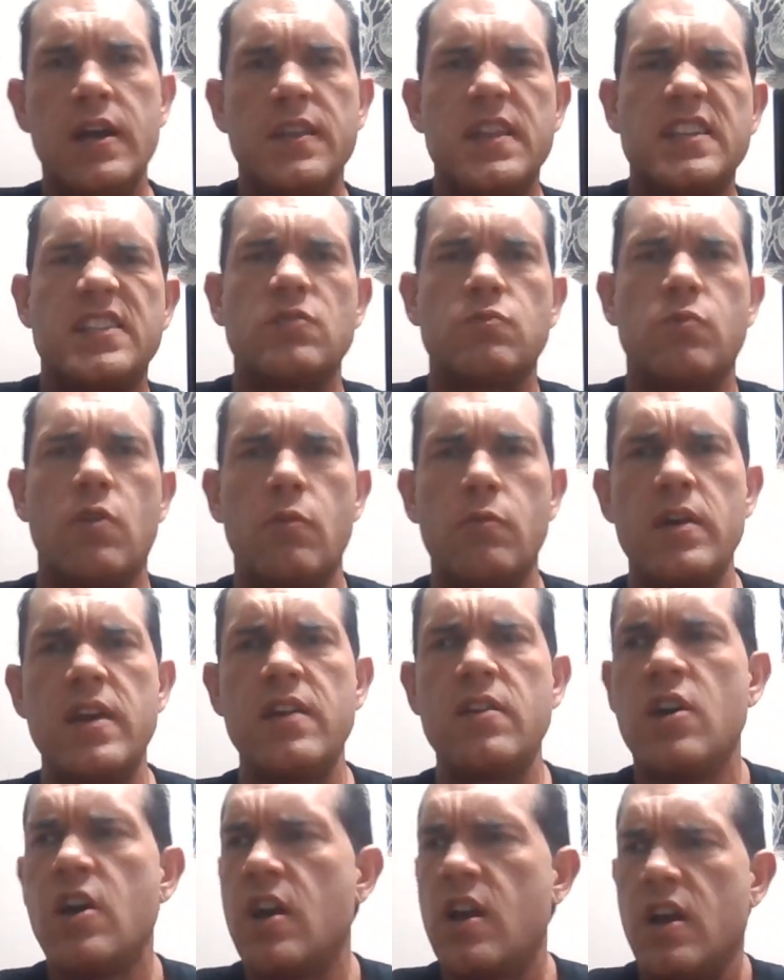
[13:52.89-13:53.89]
This is what
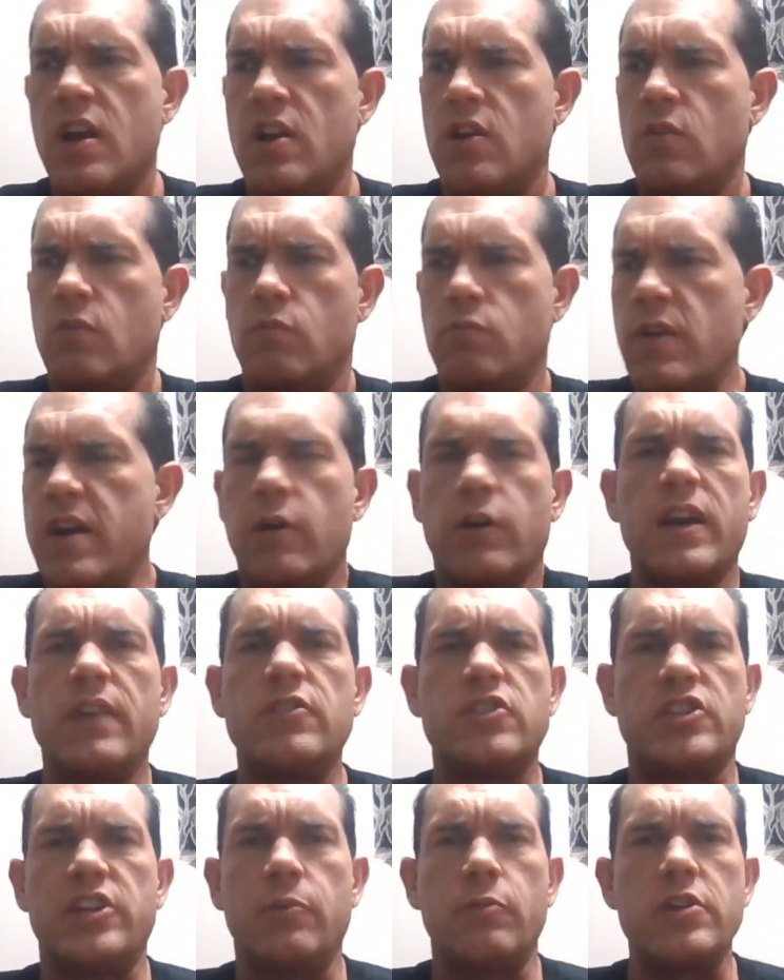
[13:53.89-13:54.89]
we we don't
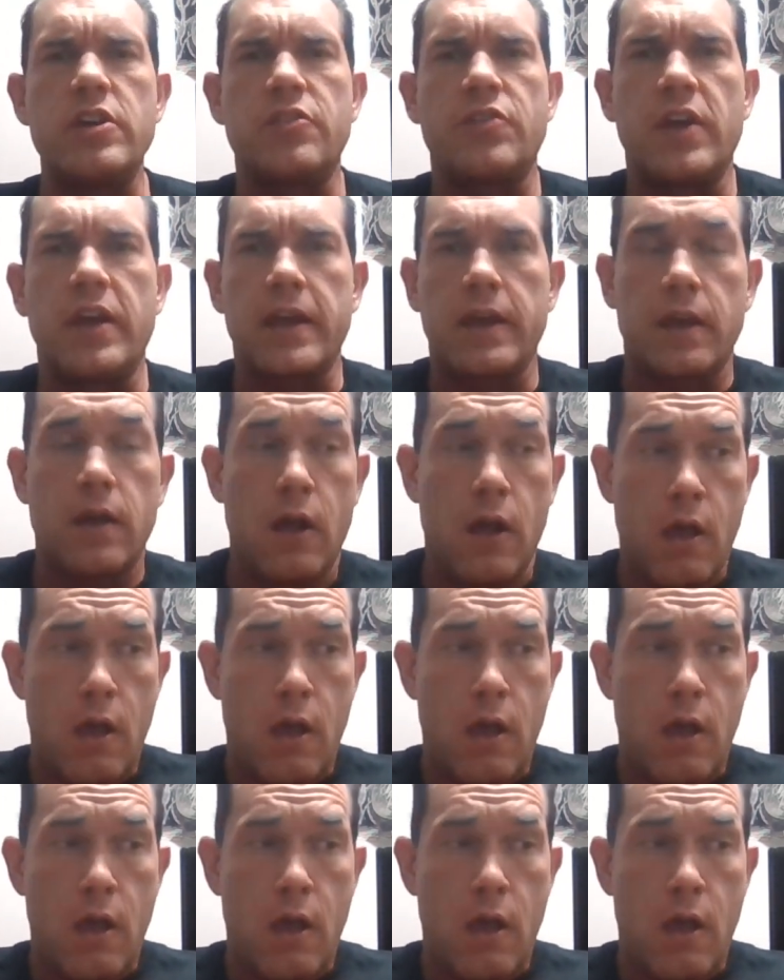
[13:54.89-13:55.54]
give a shit what you think.